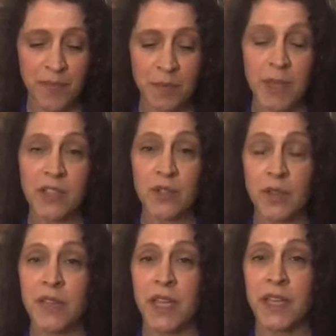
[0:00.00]
make sure
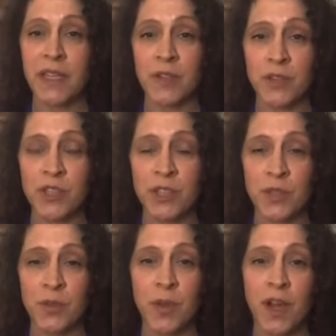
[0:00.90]
that they get
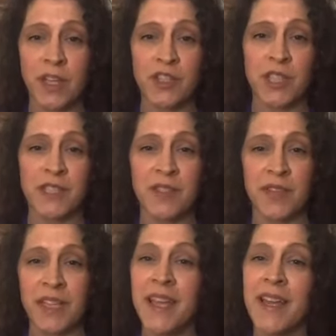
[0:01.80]
onto
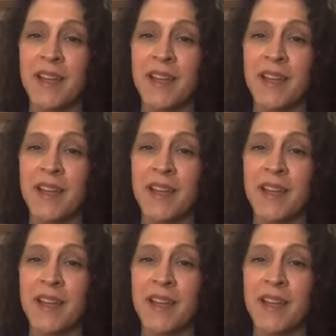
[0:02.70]
IGTV.